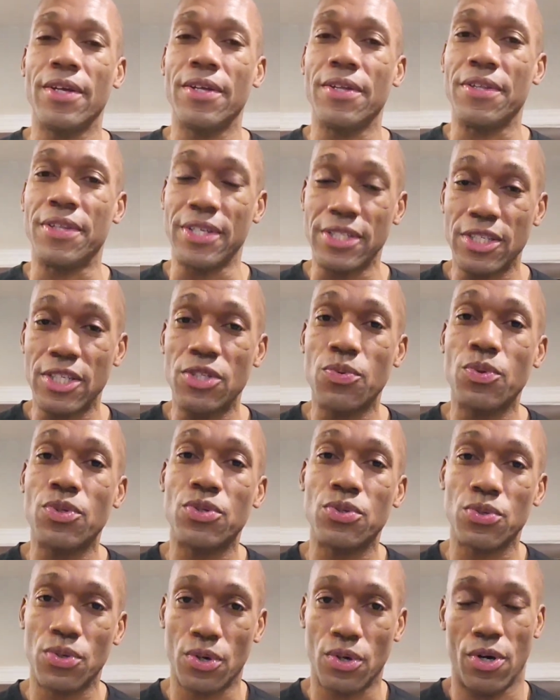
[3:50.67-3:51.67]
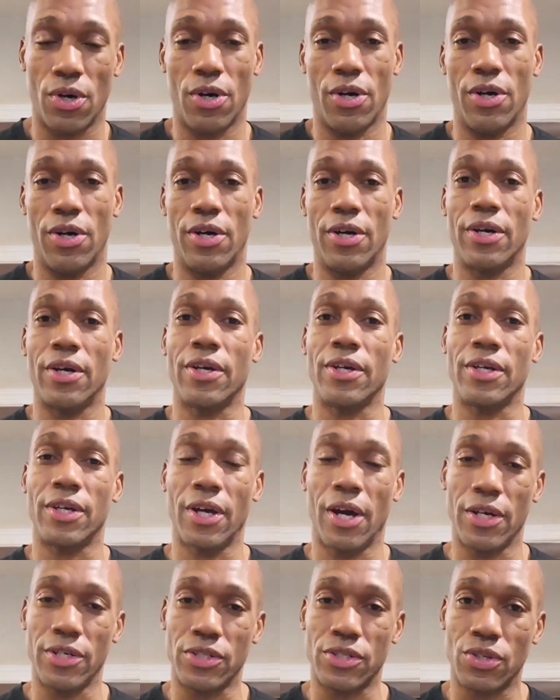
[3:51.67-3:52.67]
this is what you call
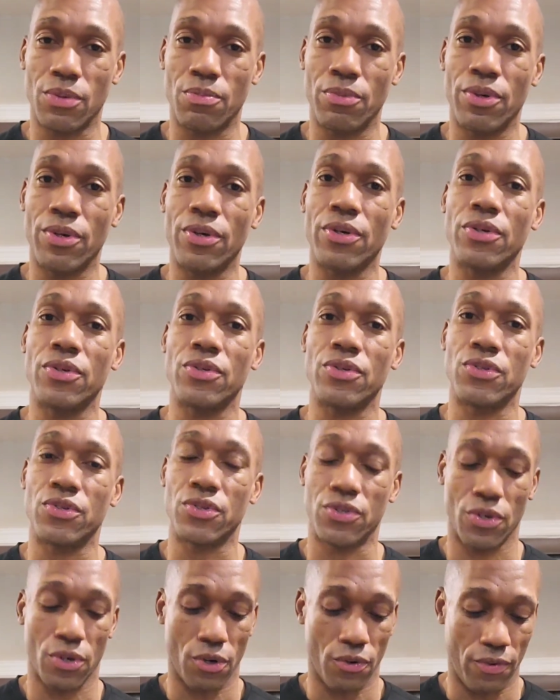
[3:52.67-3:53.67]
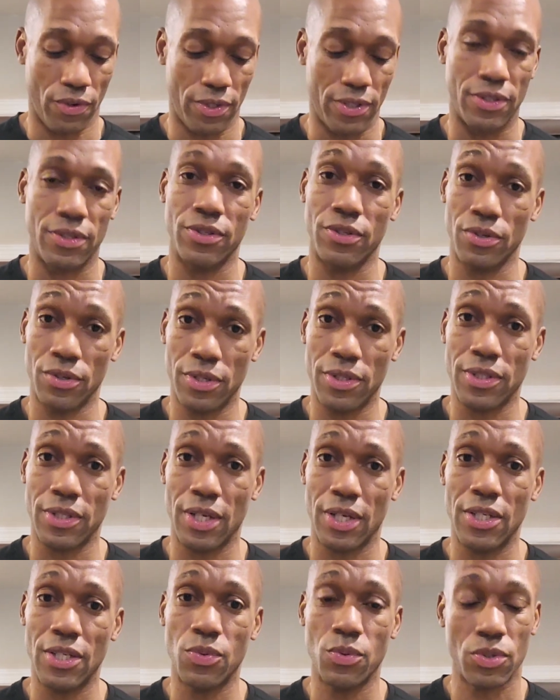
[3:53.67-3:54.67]
customer service. Do you
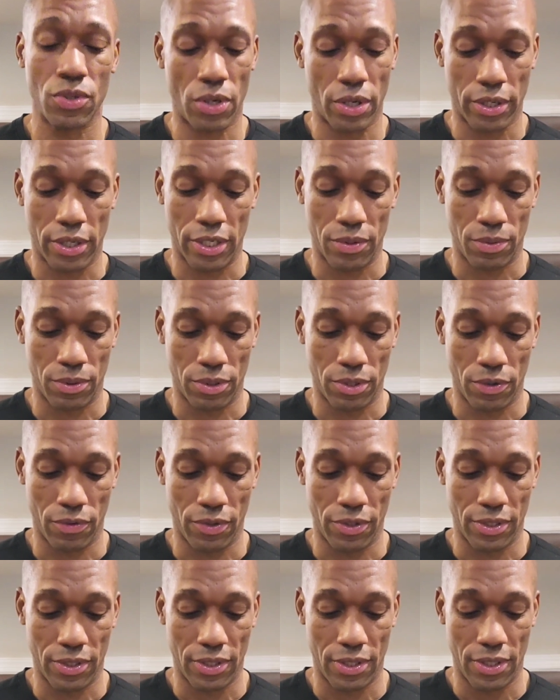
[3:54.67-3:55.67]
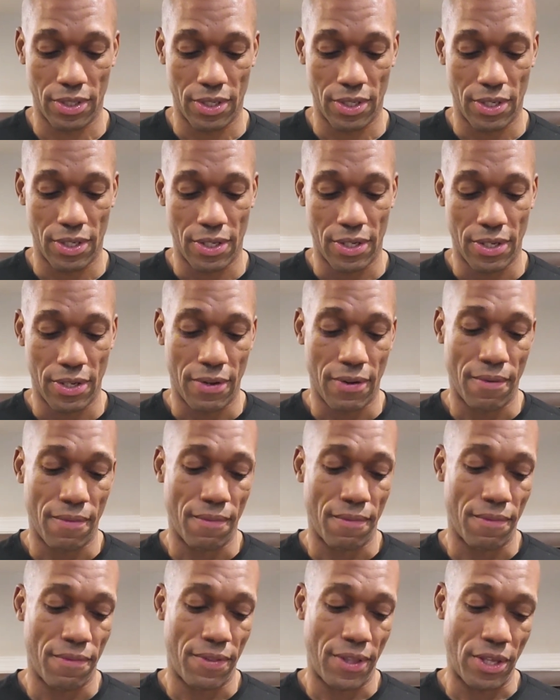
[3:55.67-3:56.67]
understand? This is what you call customer service.
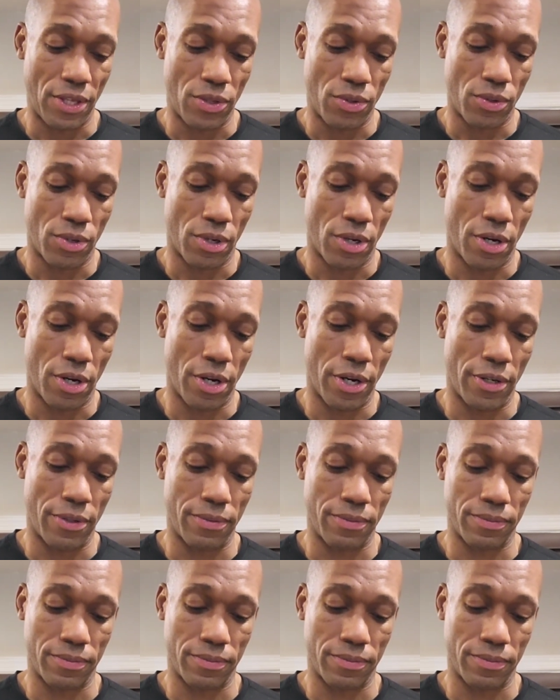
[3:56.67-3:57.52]
Thank you card.